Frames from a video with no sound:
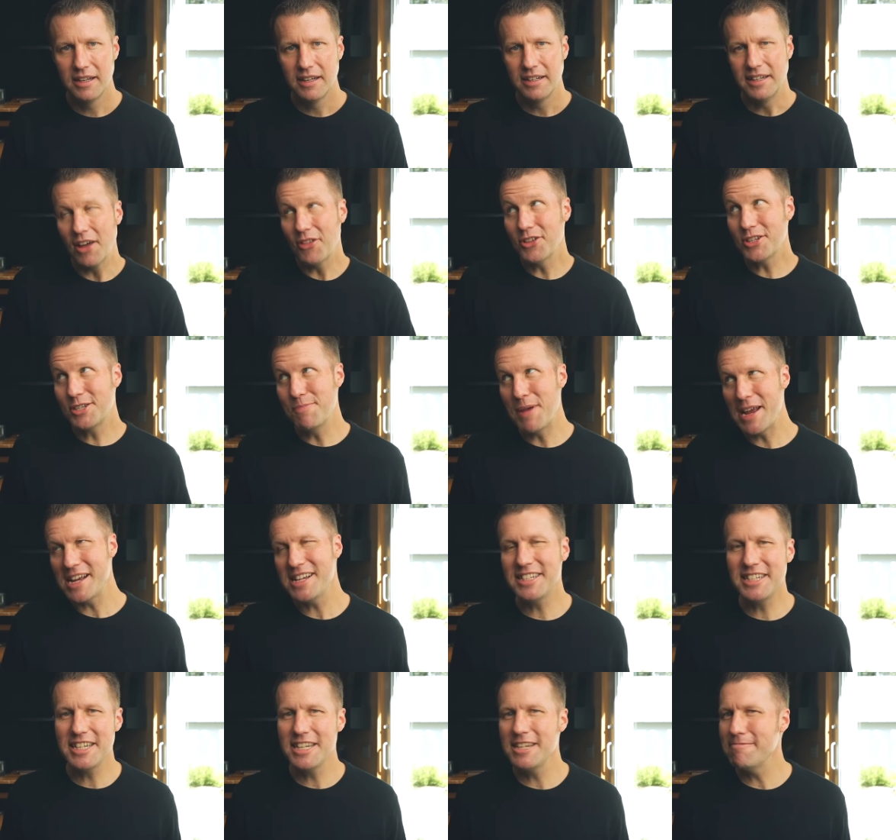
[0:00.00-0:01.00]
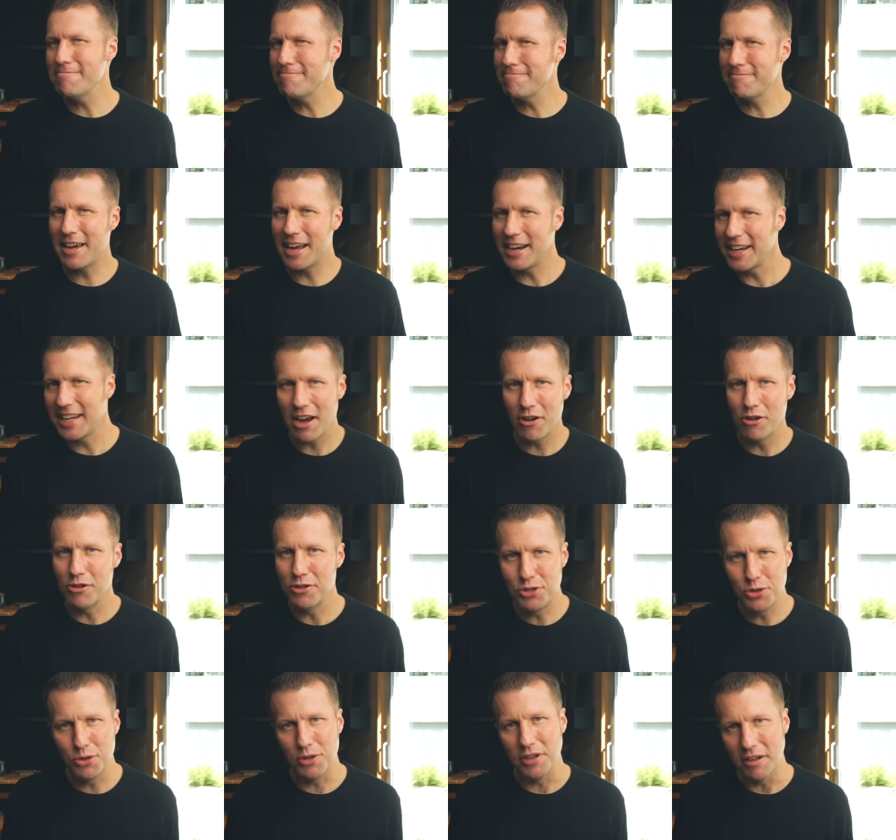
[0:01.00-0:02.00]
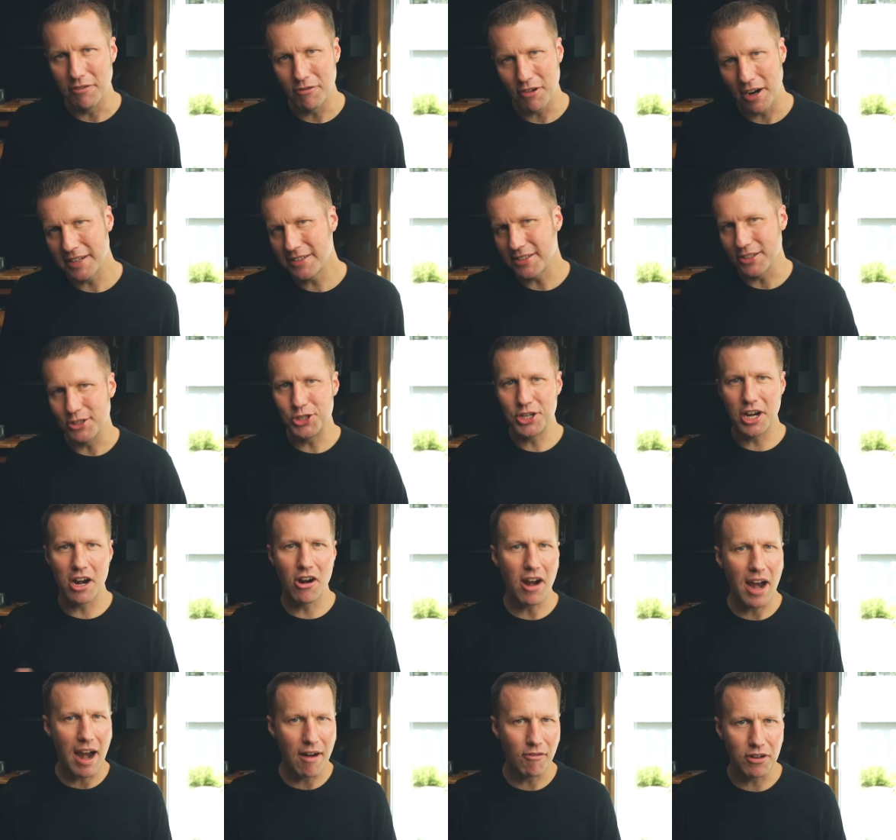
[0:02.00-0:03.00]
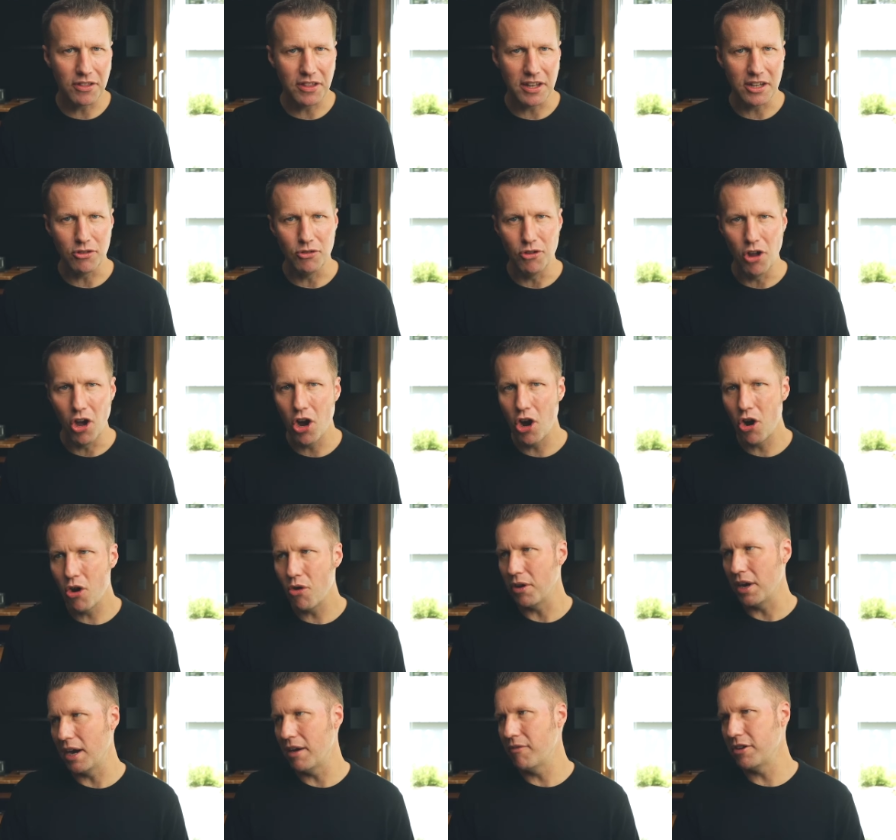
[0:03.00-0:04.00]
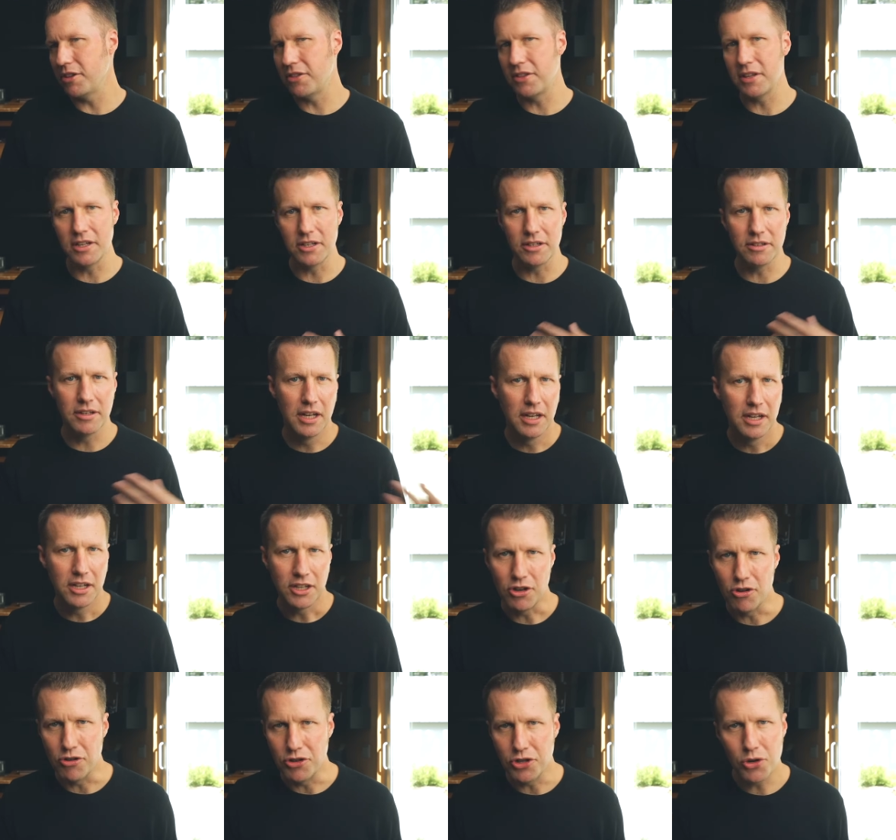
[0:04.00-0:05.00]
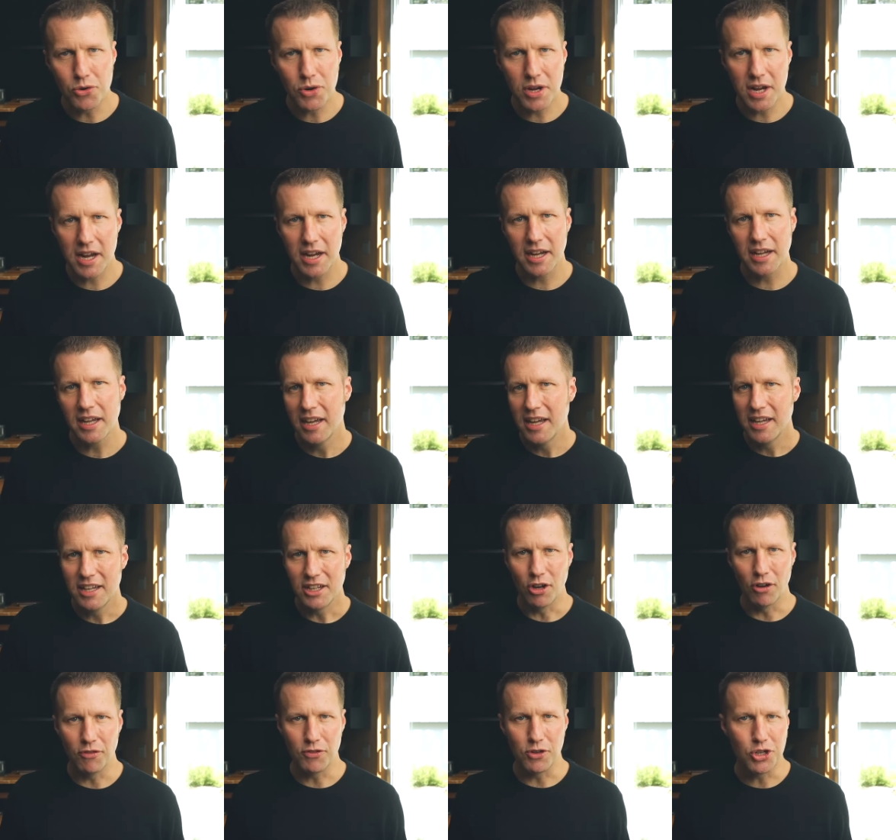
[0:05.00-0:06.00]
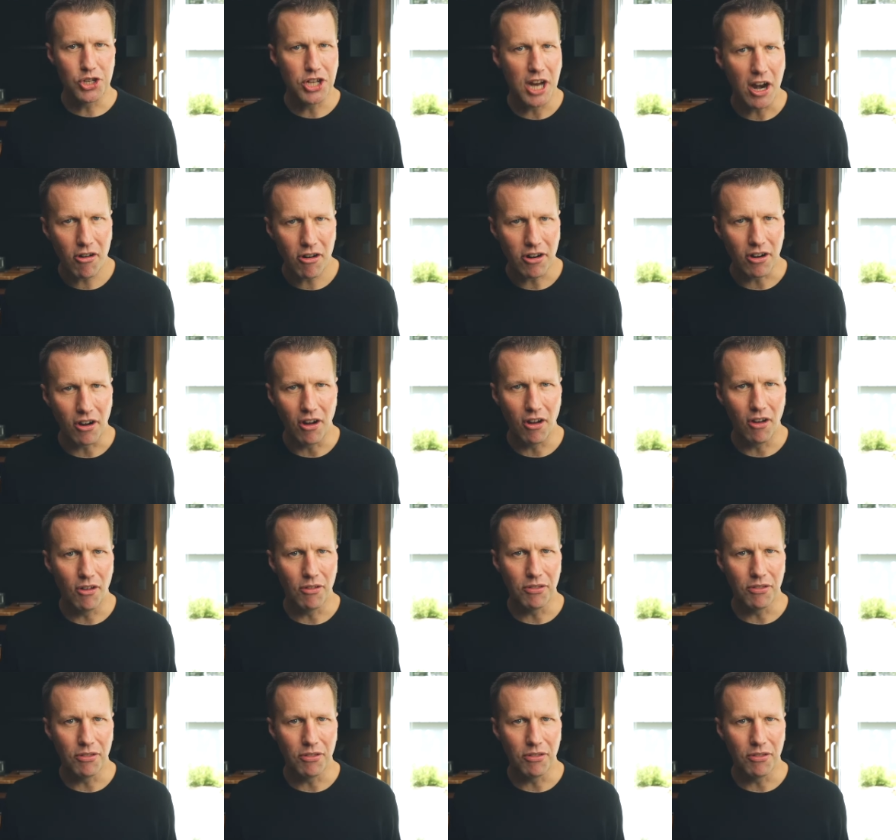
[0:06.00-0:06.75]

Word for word: Now, this may seem kind of counterintuitive, right? To share everything you know and everything you're doing. You know, if you share it all,